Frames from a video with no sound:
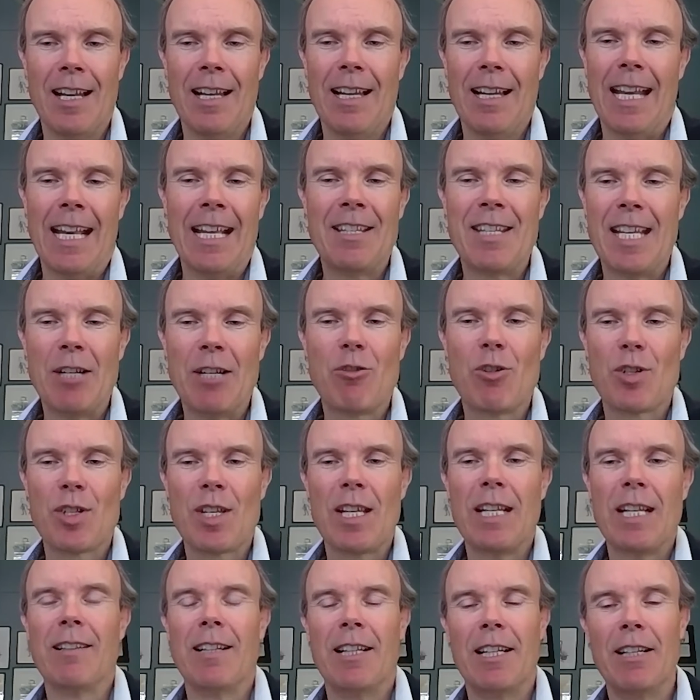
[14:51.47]
It's
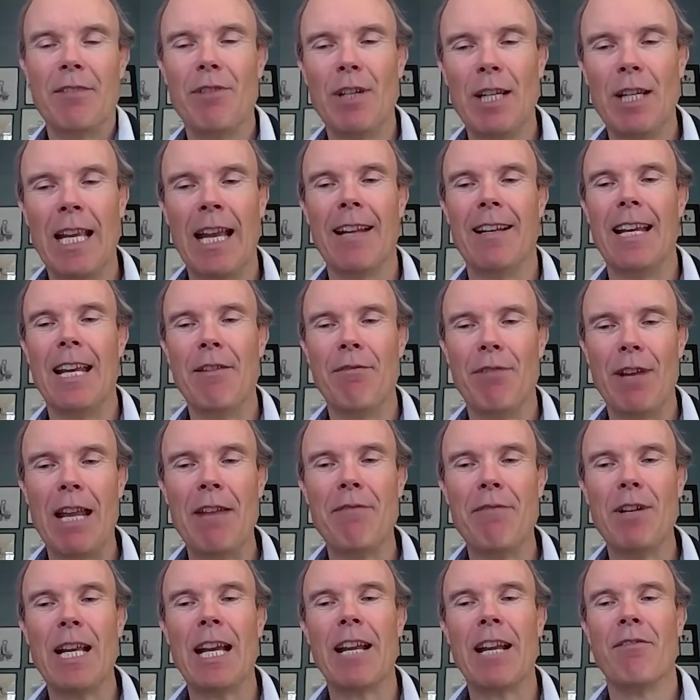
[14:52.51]
interesting that if
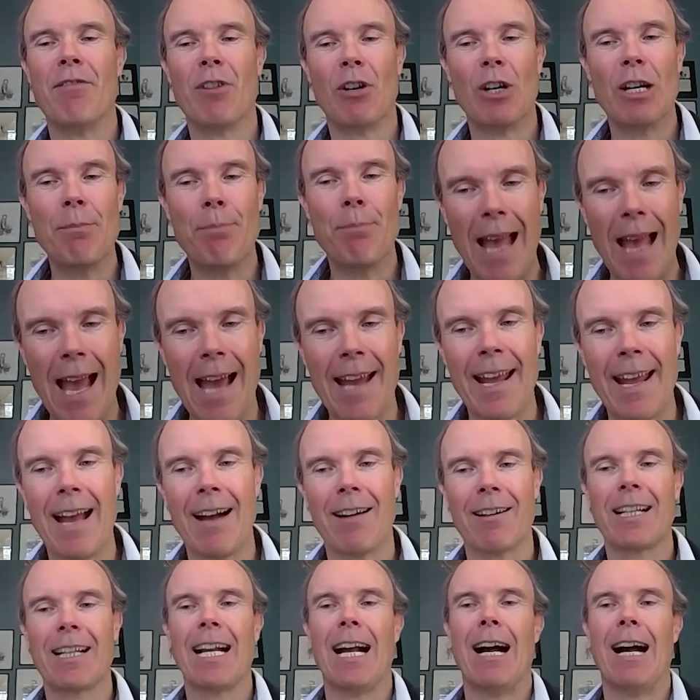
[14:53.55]
you get a very bad
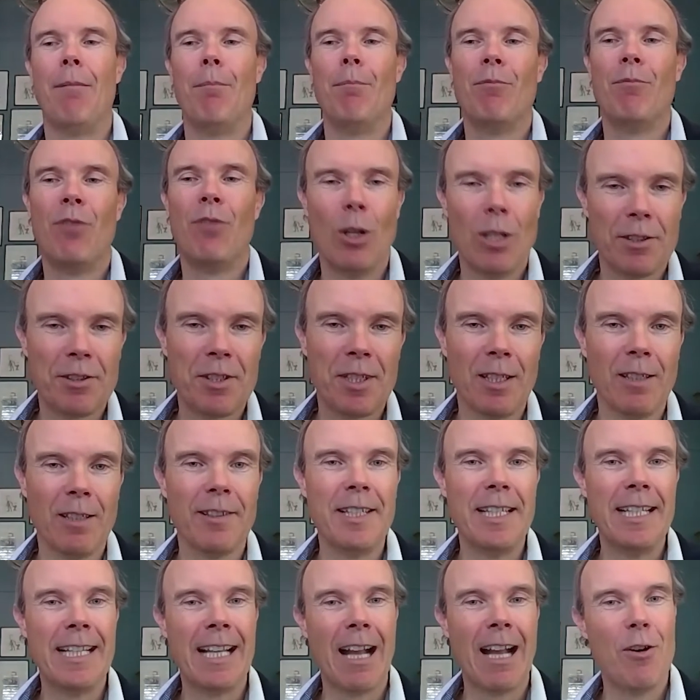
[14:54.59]
outcome,
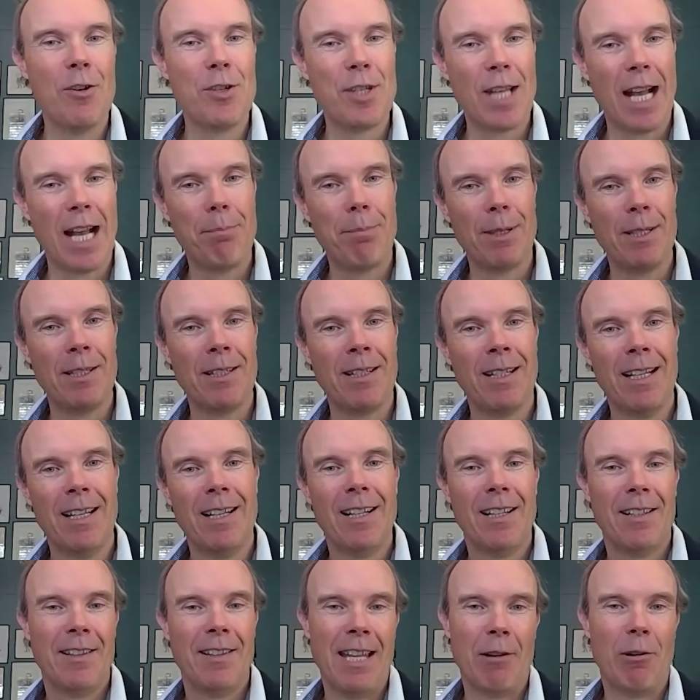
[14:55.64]
volatility goes up, and
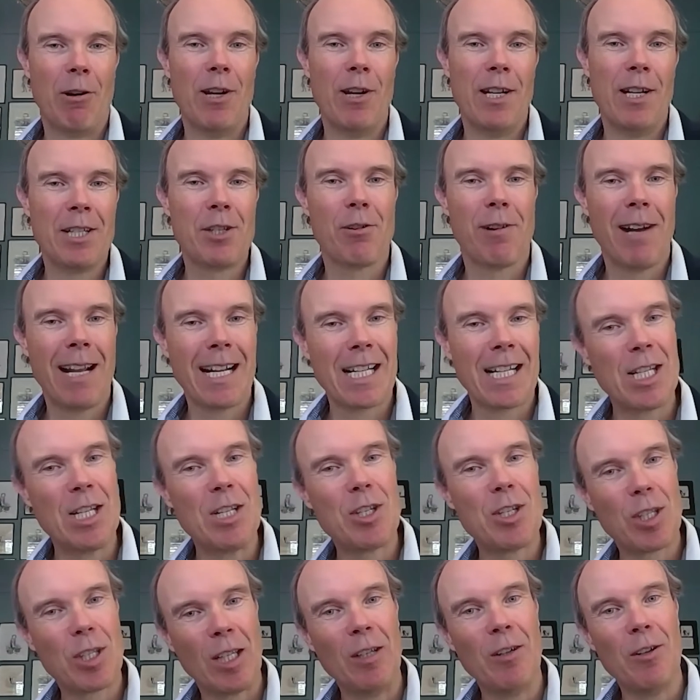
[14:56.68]
their earnings are actually
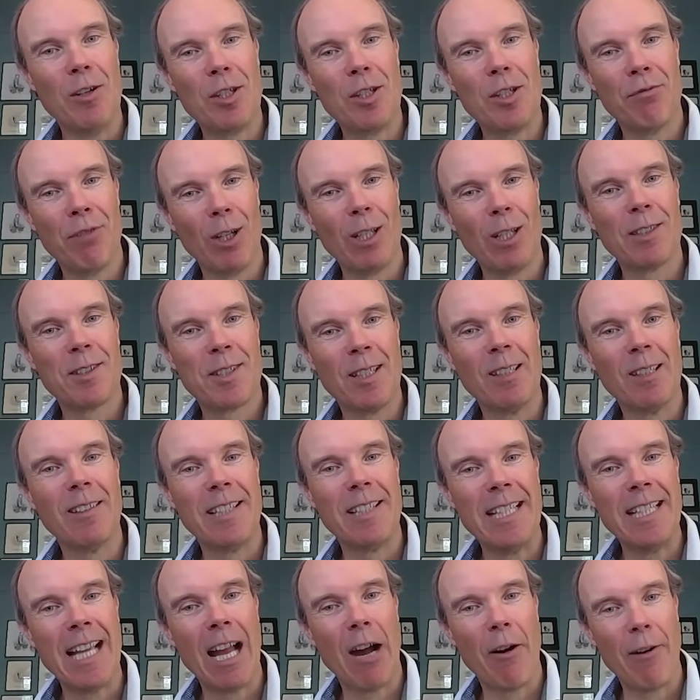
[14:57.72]
skewed to volatility
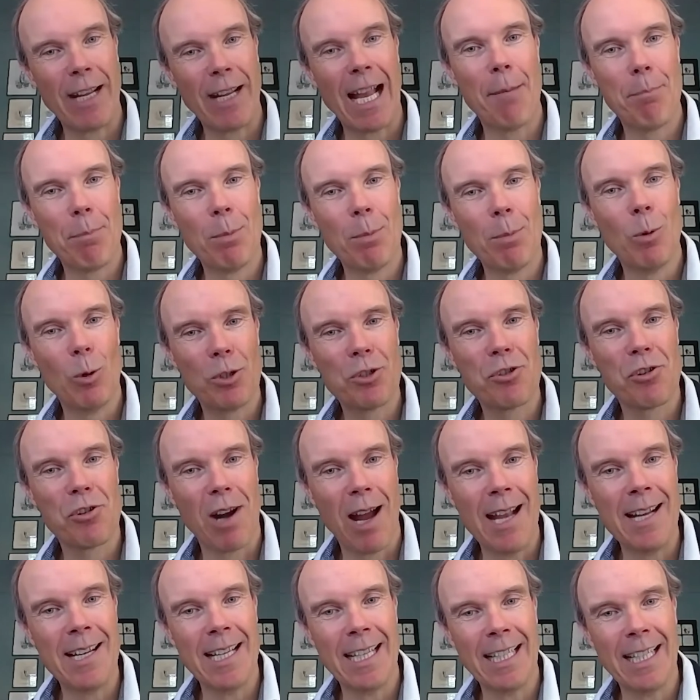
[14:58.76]
going up and more
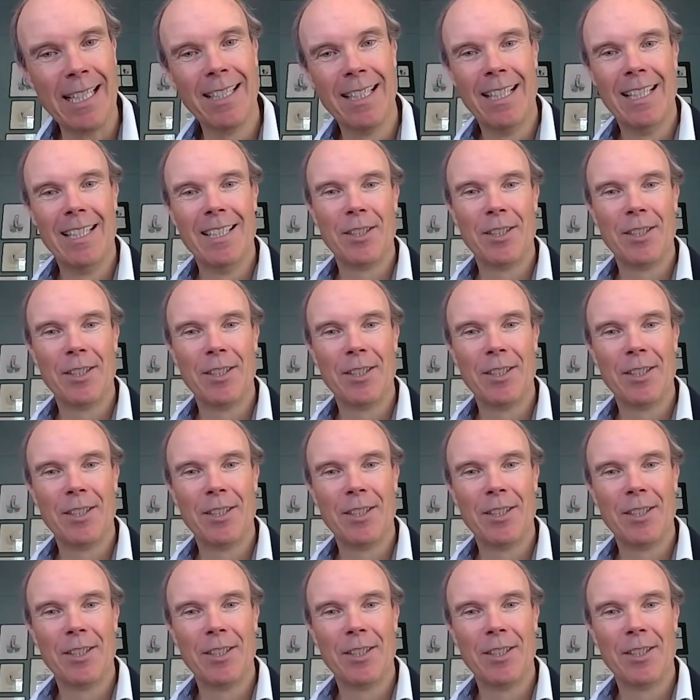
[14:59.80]
trading.